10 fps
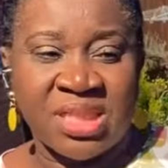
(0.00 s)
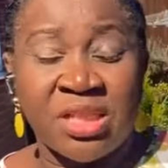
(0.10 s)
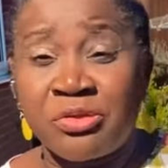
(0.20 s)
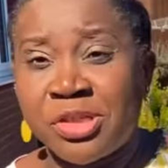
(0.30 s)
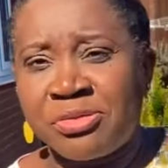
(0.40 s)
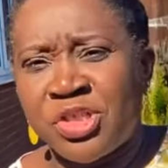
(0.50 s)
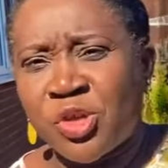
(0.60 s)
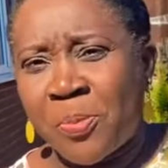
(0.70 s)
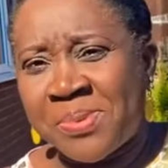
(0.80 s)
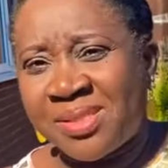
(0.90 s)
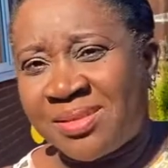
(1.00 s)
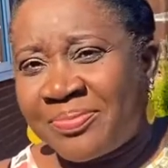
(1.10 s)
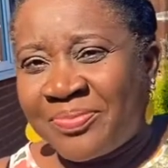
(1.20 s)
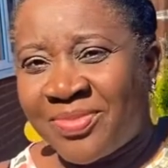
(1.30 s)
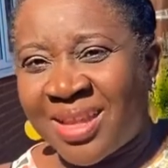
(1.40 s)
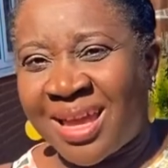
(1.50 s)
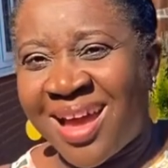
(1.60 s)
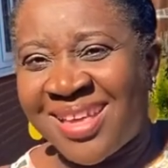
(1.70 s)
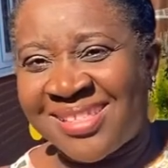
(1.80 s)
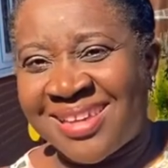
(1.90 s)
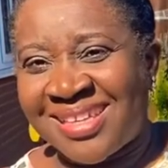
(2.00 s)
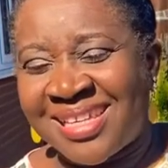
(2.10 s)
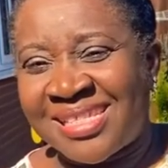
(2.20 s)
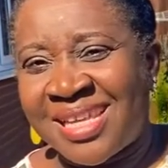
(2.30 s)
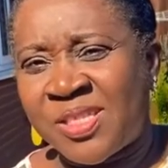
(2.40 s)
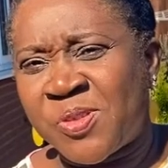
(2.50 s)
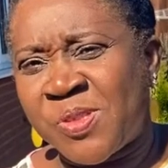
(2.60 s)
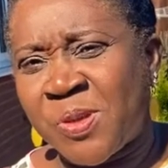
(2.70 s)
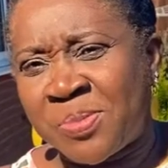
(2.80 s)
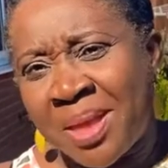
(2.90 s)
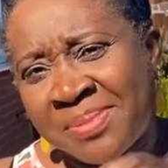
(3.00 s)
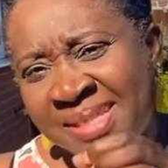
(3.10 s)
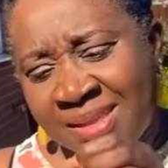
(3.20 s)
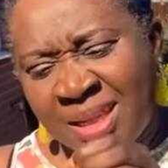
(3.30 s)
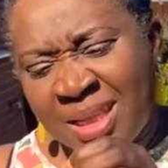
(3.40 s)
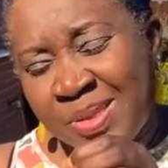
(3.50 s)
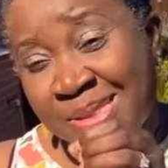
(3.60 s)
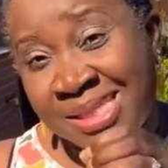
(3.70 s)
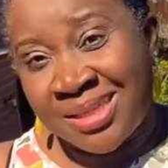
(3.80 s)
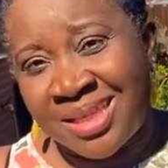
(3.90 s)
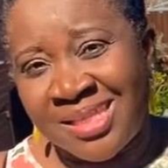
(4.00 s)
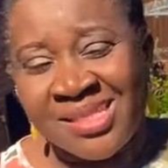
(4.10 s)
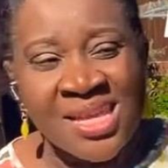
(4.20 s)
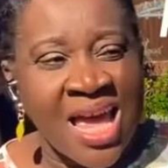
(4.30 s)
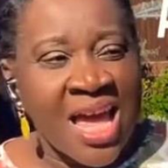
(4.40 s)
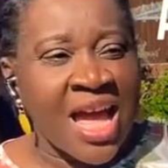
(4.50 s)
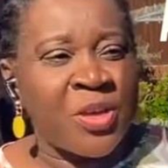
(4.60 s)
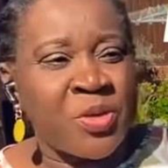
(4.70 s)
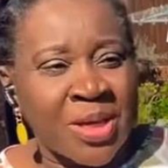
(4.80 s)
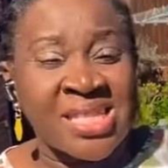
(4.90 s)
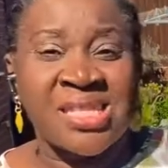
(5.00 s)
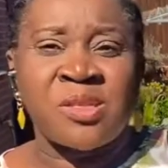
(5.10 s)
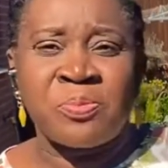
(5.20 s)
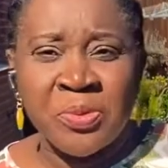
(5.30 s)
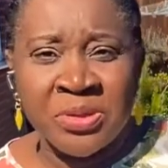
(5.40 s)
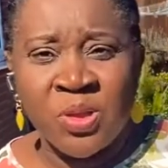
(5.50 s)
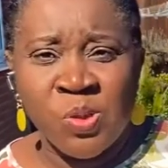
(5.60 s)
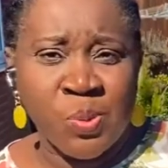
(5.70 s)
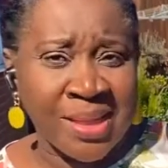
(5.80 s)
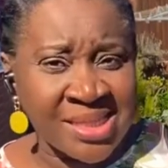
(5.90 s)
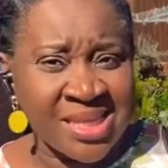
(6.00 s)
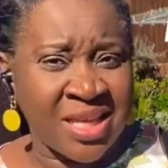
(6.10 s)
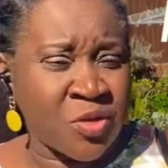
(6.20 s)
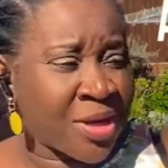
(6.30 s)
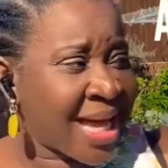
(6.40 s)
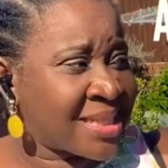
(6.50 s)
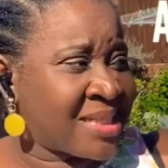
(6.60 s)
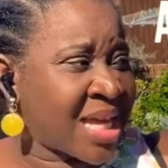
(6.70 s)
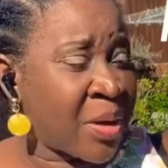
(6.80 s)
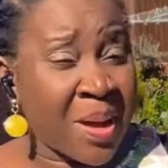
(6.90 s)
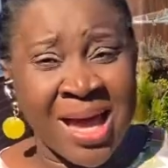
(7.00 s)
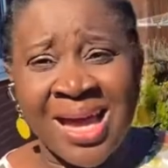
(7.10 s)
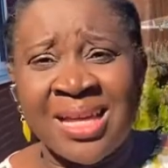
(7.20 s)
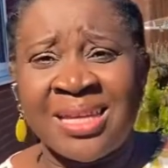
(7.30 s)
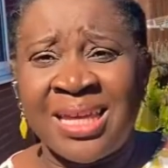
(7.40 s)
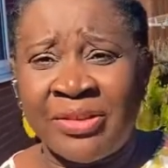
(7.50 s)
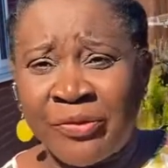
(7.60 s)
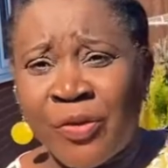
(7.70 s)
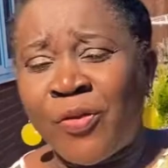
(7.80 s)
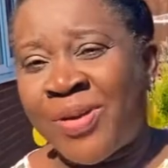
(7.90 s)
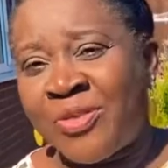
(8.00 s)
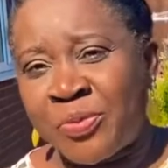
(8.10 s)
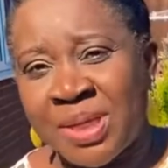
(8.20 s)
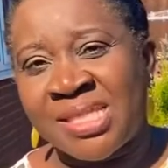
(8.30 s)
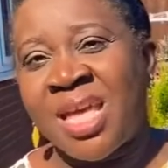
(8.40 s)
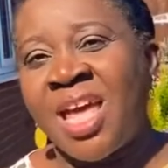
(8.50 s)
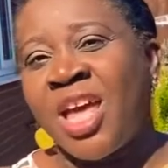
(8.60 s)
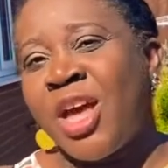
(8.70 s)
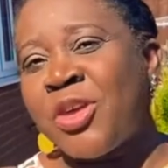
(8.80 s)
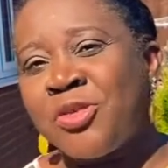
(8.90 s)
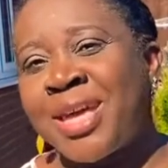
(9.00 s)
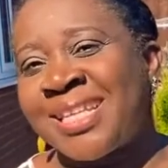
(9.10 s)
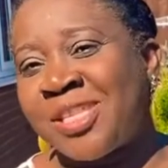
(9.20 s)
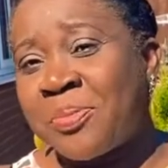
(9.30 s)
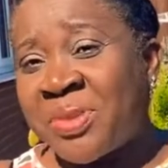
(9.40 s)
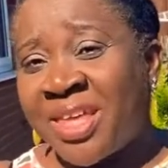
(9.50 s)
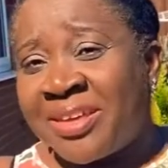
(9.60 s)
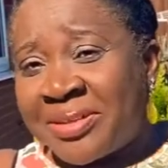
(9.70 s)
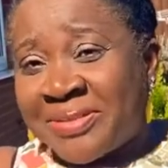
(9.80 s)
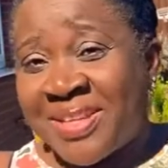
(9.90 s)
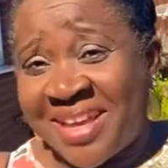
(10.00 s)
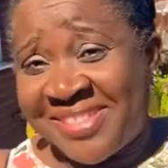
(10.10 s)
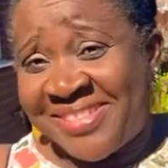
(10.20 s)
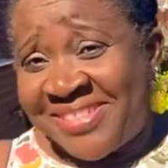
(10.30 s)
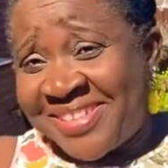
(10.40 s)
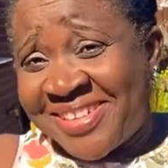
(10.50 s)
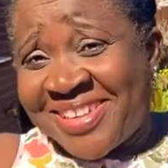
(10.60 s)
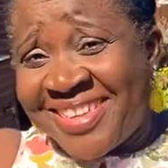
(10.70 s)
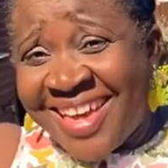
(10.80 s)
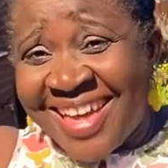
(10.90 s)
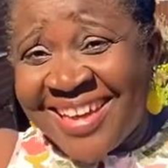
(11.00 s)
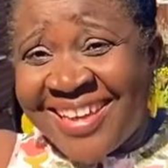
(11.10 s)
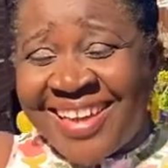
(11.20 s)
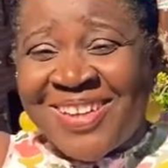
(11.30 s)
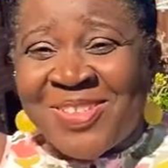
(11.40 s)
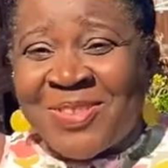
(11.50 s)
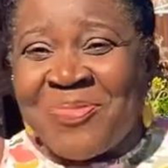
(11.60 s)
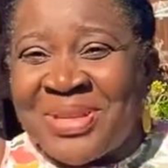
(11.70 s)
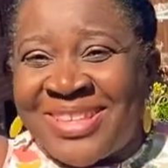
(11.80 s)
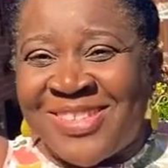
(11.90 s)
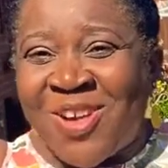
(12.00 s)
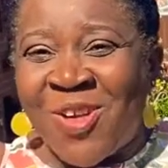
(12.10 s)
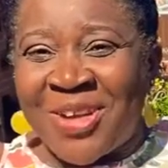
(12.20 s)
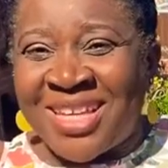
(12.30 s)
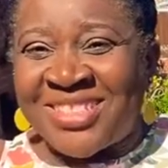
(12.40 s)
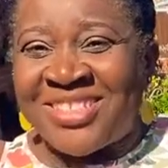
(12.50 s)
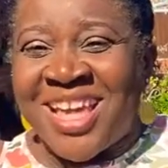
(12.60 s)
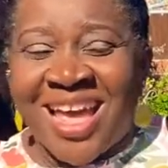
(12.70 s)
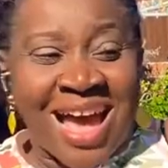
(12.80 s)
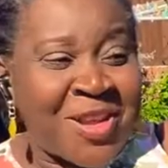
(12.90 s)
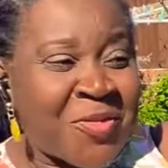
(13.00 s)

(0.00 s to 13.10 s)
grocery shops, like Asda's and Tesco. Sometimes they sell little seedlings, and you can still put those ones in your garden now, and in 4 or 5 weeks you'll get something nice. Yeah, so don't be discouraged. And of